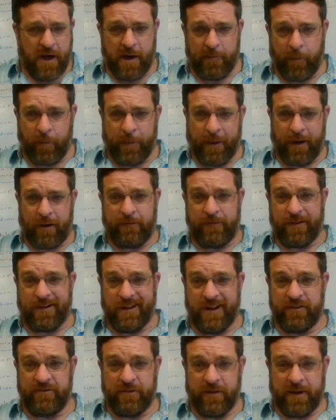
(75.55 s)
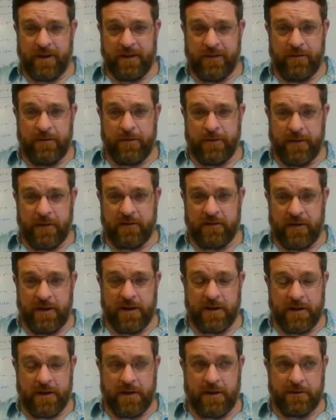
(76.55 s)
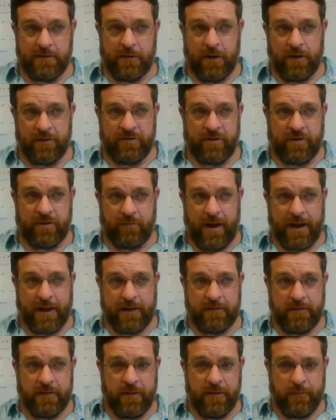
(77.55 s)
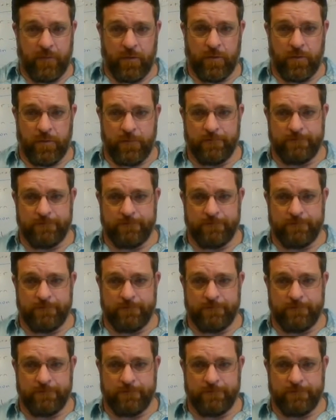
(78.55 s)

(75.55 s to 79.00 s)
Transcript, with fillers: A more powerful country can do things like uh, launch a rocket to the moon